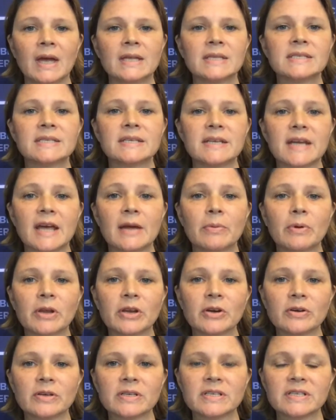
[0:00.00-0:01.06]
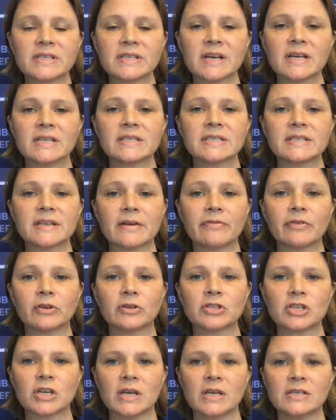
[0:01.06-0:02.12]
Today, we're here to discuss several
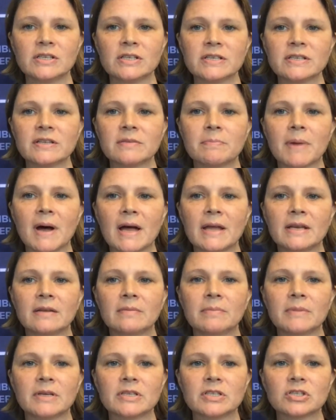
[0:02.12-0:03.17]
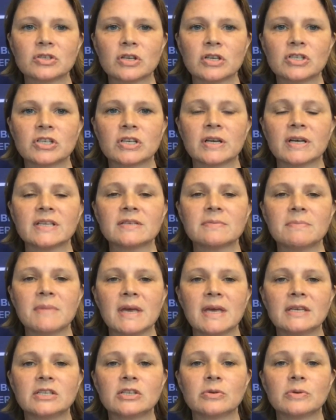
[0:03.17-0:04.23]
changes the Biden administration has
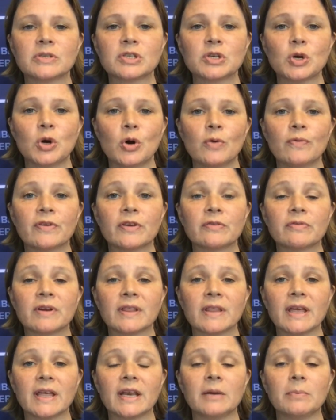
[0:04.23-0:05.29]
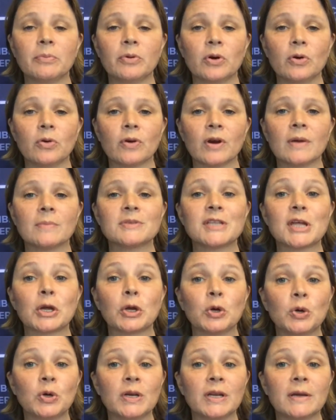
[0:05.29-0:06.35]
made to its COVID-related programs that
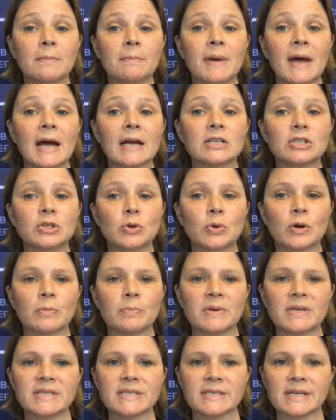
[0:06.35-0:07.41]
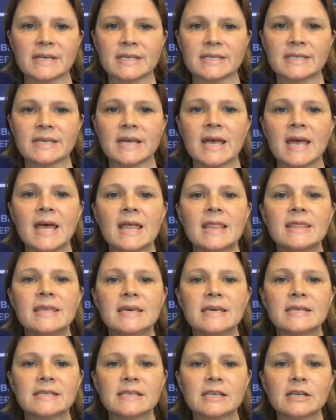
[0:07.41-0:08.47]
could impact your business.
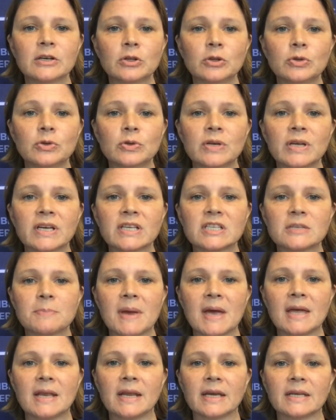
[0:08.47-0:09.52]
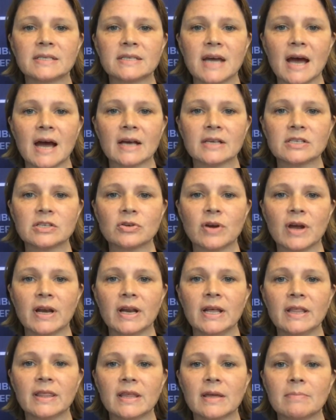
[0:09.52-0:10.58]
These include expanding a tax
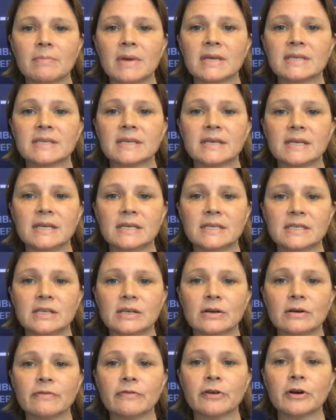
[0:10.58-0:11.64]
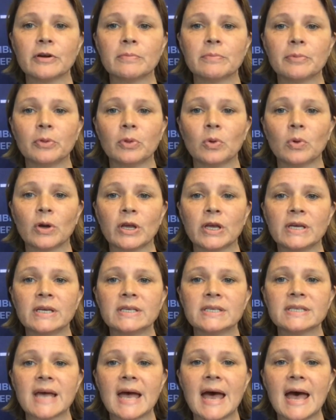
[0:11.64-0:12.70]
credit that makes it easier for
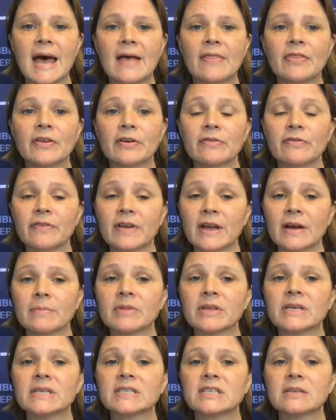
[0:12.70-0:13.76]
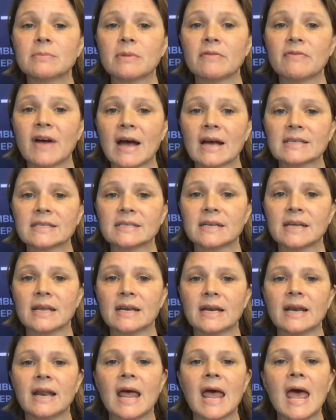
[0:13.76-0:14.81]
employees and their families to be
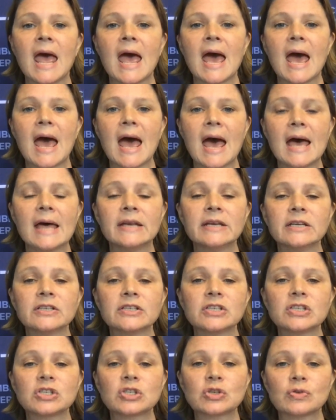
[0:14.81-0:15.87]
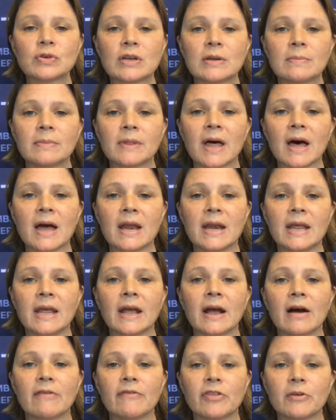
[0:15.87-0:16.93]
vaccinated, and a
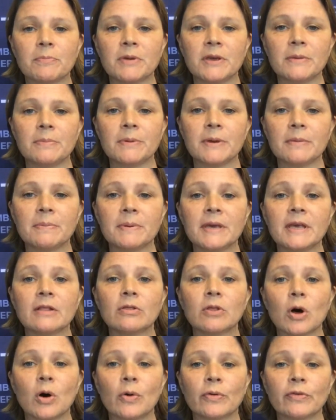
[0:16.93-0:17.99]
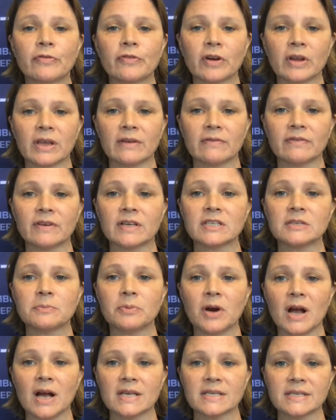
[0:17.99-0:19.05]
streamlining of the P P P loan forgiveness
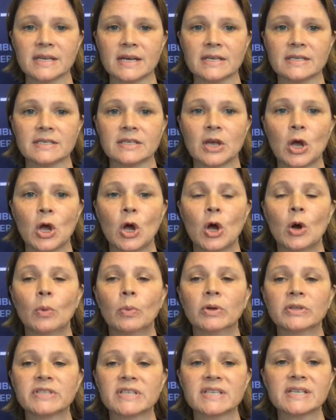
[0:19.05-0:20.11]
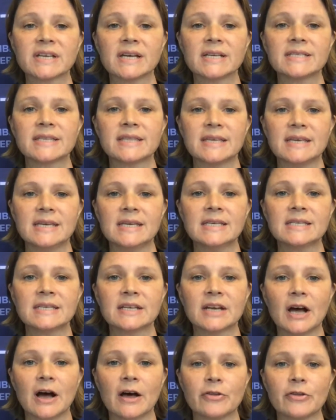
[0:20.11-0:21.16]
process. We'll discuss these
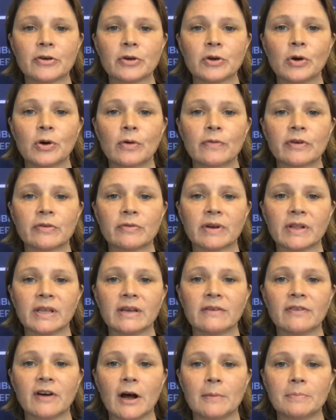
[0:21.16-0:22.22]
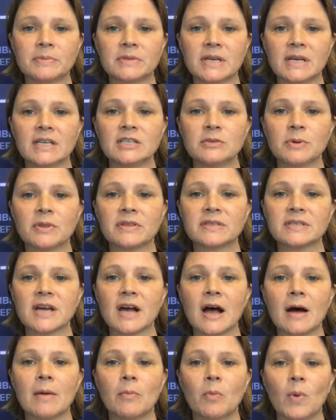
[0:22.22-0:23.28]
and other COVID relief updates with
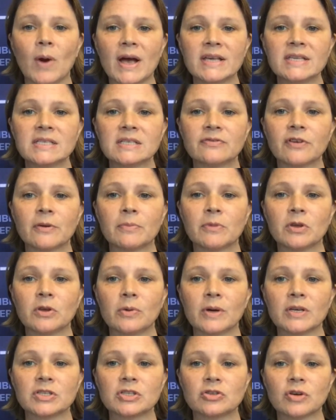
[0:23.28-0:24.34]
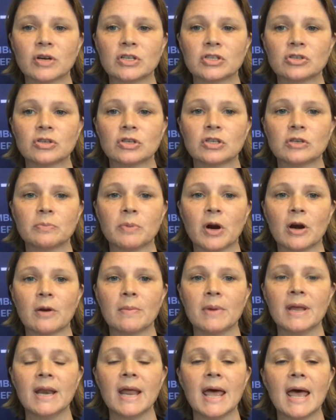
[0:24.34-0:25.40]
Tom West from the U S Treasury
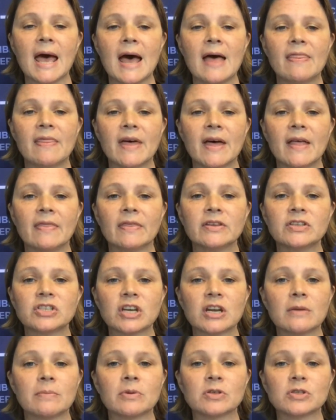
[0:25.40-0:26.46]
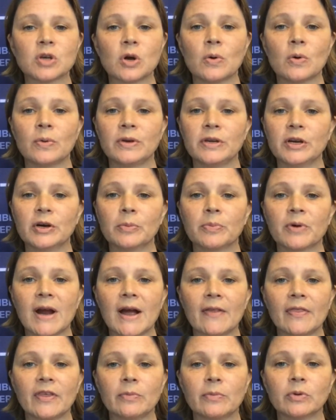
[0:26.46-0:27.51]
Department, and then the Chamber's own Neil
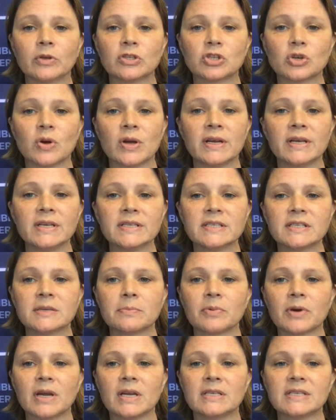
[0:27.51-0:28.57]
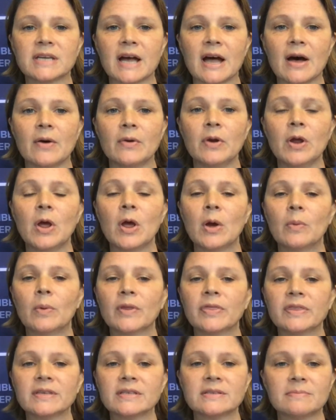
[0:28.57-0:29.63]
Bradley will join us to break down
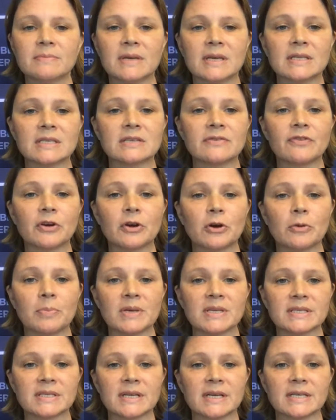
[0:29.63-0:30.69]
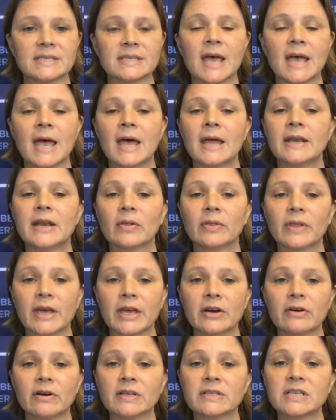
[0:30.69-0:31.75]
what this means for your business. Now,
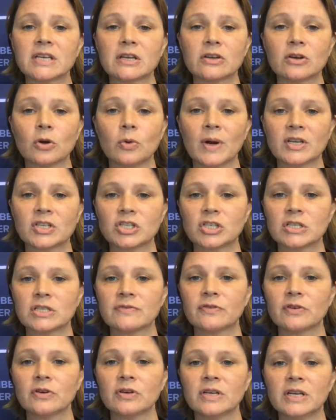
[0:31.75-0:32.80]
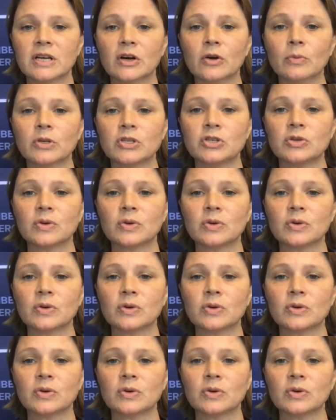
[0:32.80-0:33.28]
later, I'll take your questions for Neil, which you